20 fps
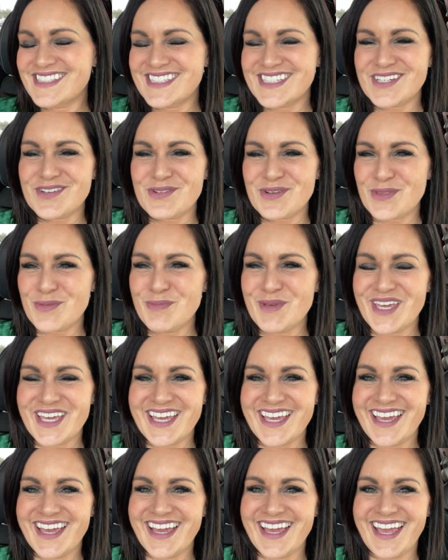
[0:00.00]
Stick with
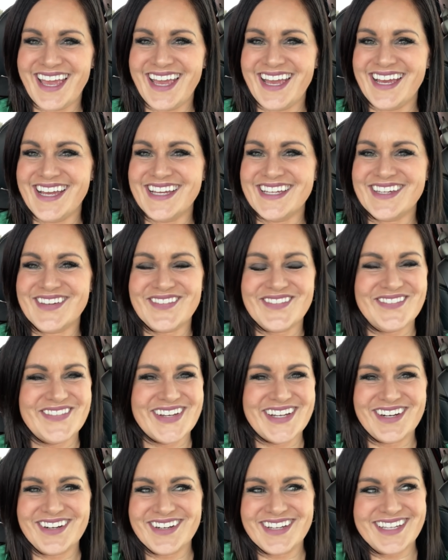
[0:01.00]
me and
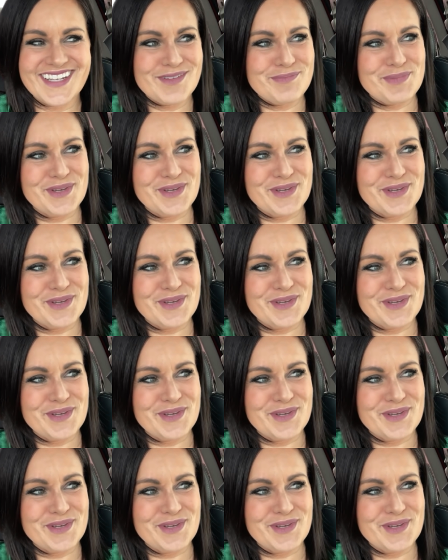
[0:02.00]
we are gonna